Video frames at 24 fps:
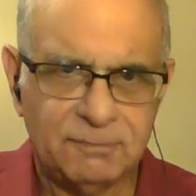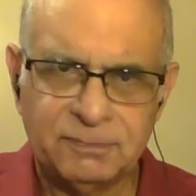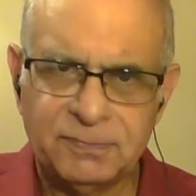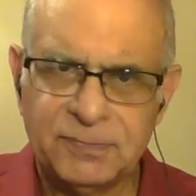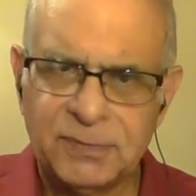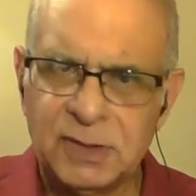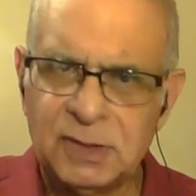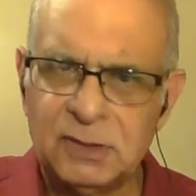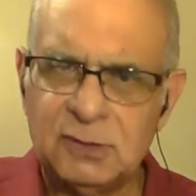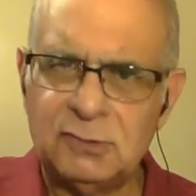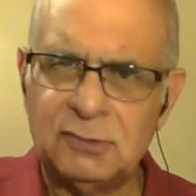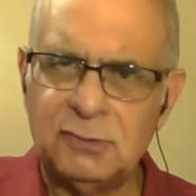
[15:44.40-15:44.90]

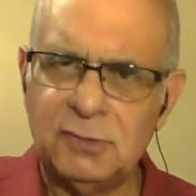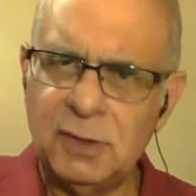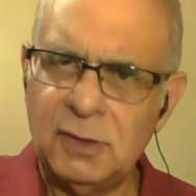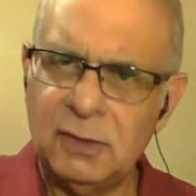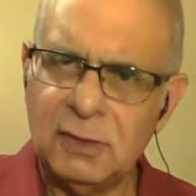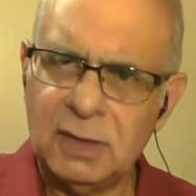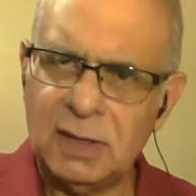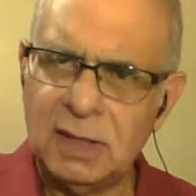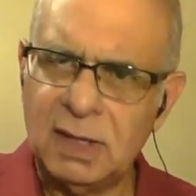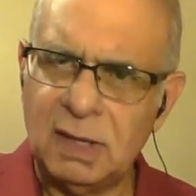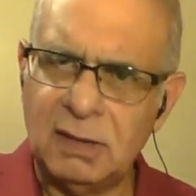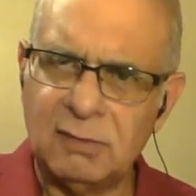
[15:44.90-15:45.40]
it's
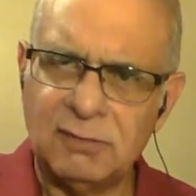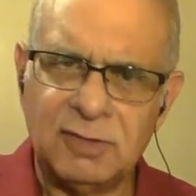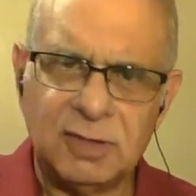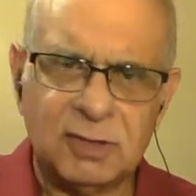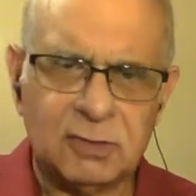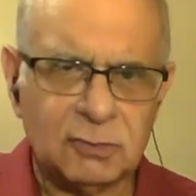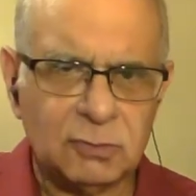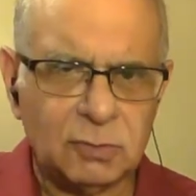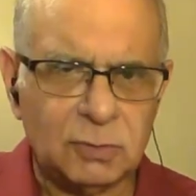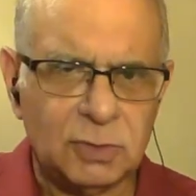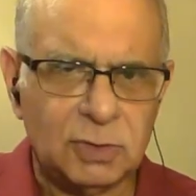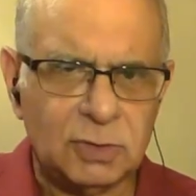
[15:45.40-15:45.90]
very
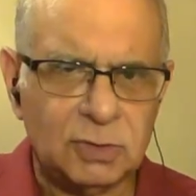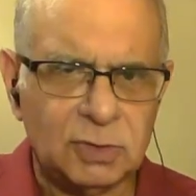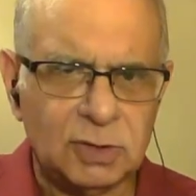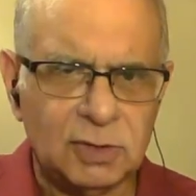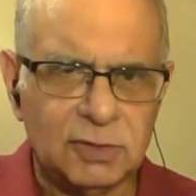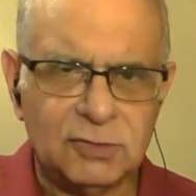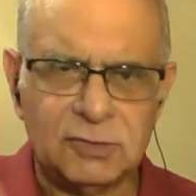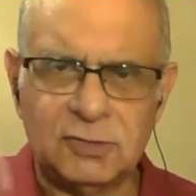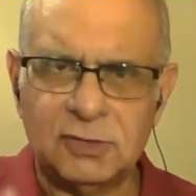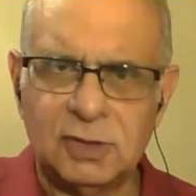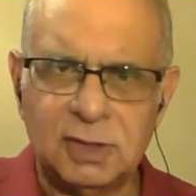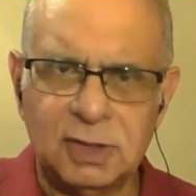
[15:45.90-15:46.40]
obvious when you're
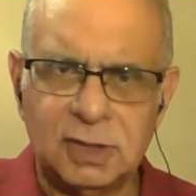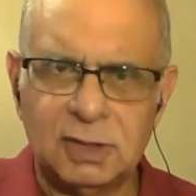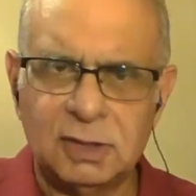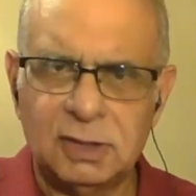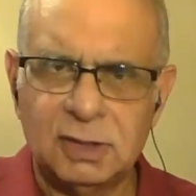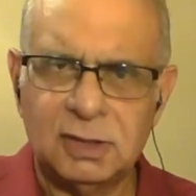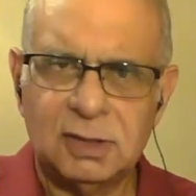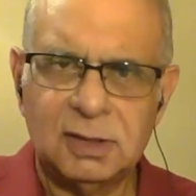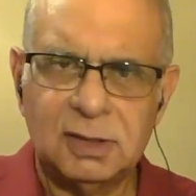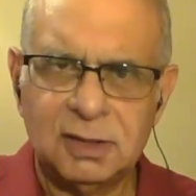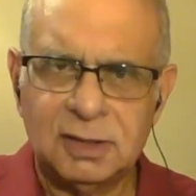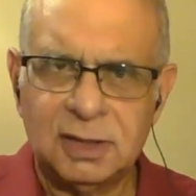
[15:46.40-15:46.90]
listening
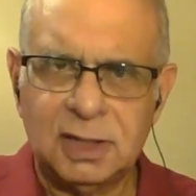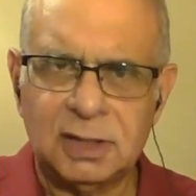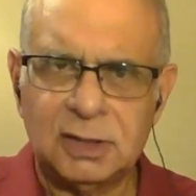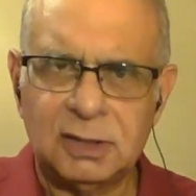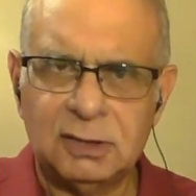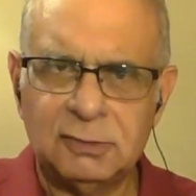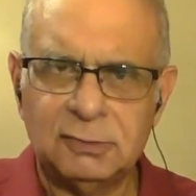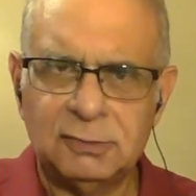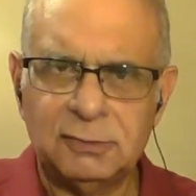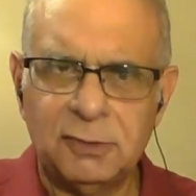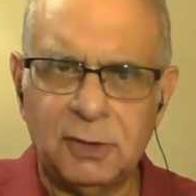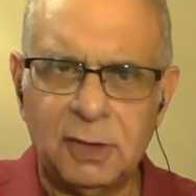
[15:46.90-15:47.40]
that they're
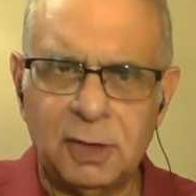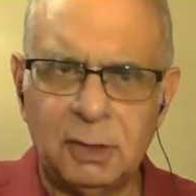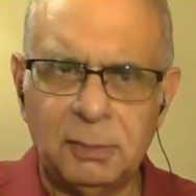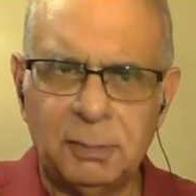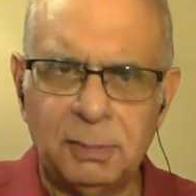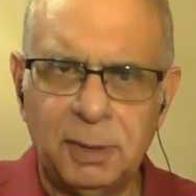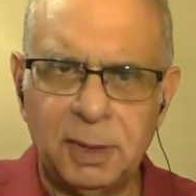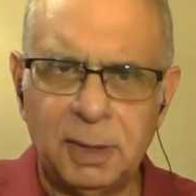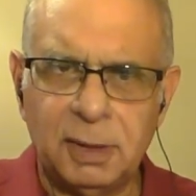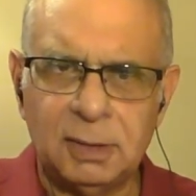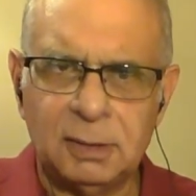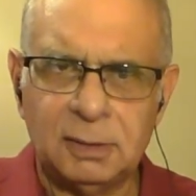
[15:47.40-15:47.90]
far
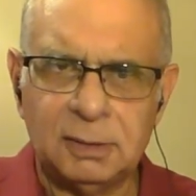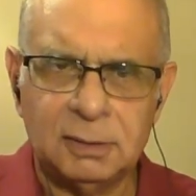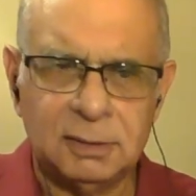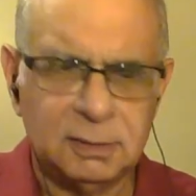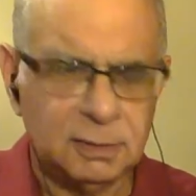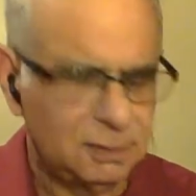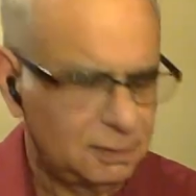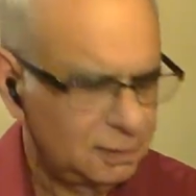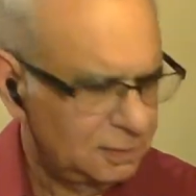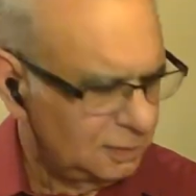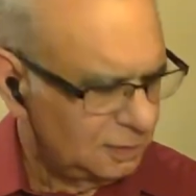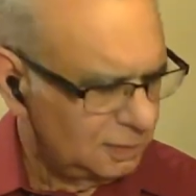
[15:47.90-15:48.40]
apart.
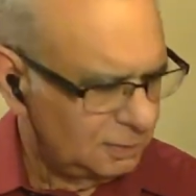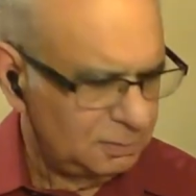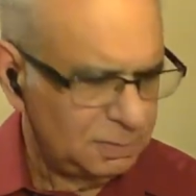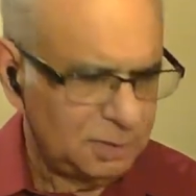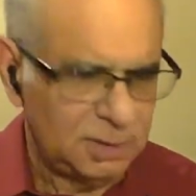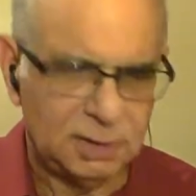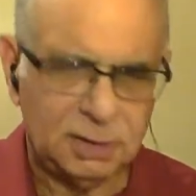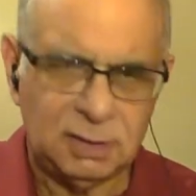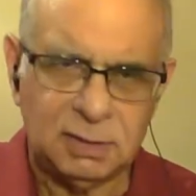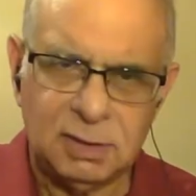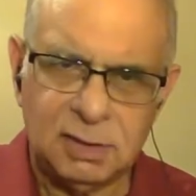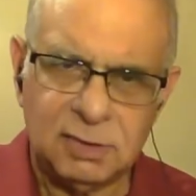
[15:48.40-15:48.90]

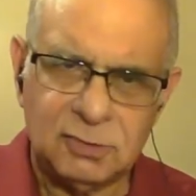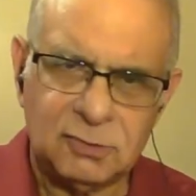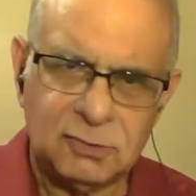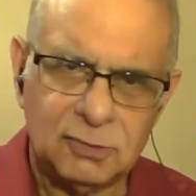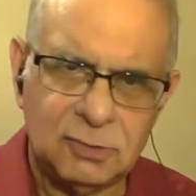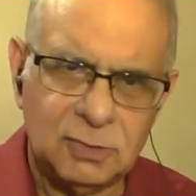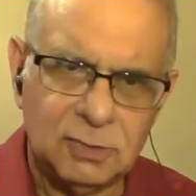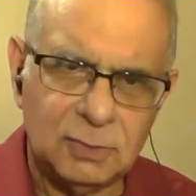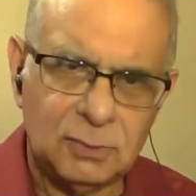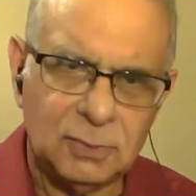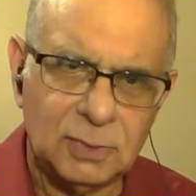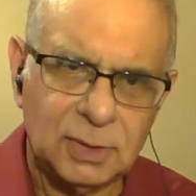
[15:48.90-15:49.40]
But this
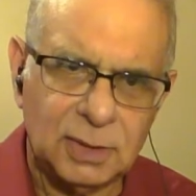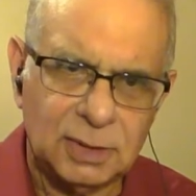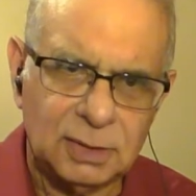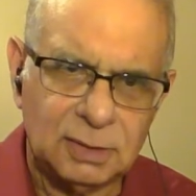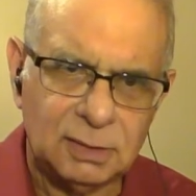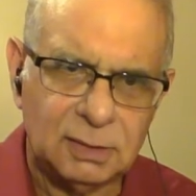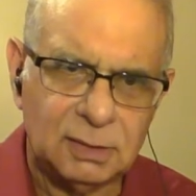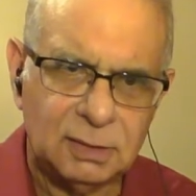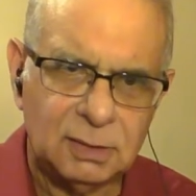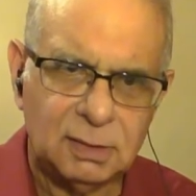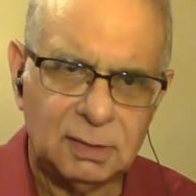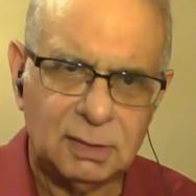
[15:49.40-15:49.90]
new one,
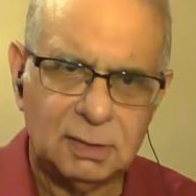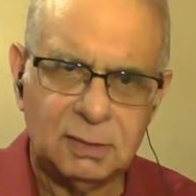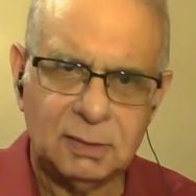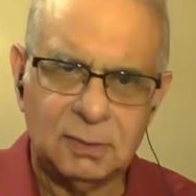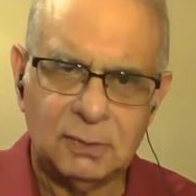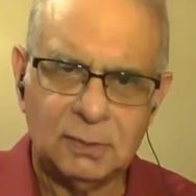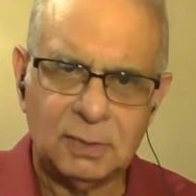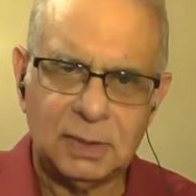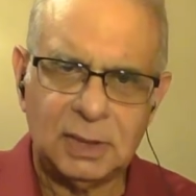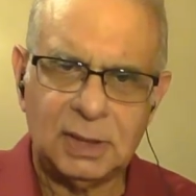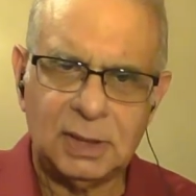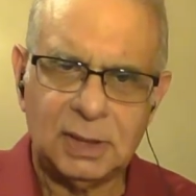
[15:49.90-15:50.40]

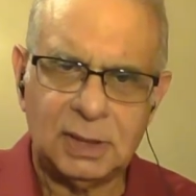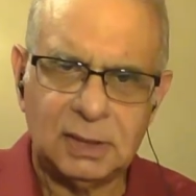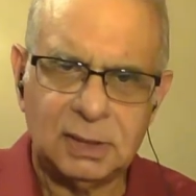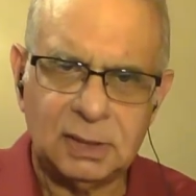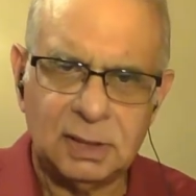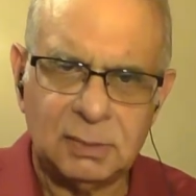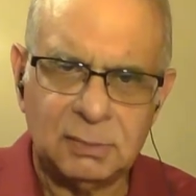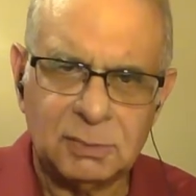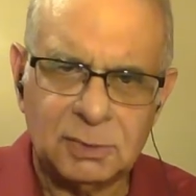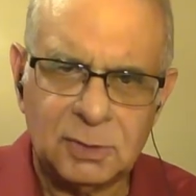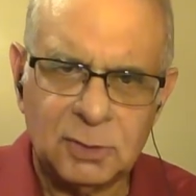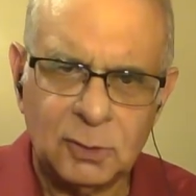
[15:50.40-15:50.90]
we get
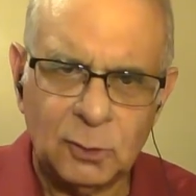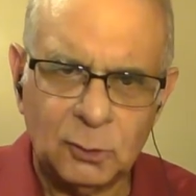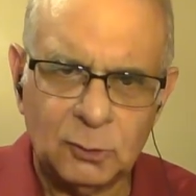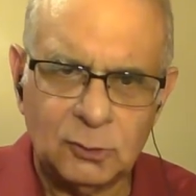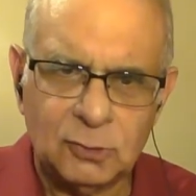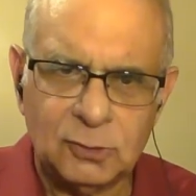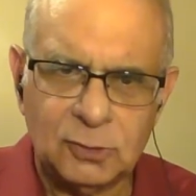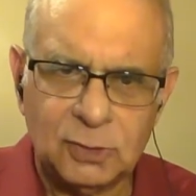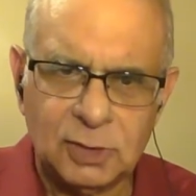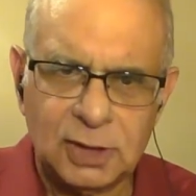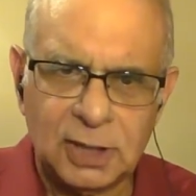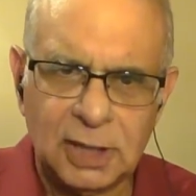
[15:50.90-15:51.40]
them
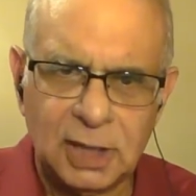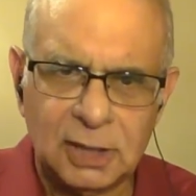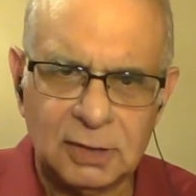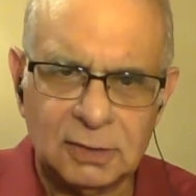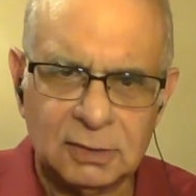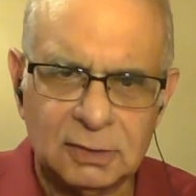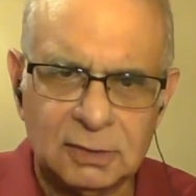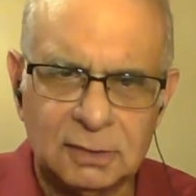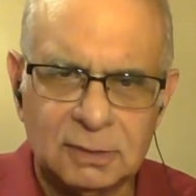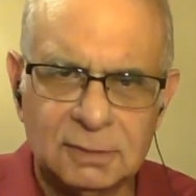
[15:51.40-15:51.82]
closer together.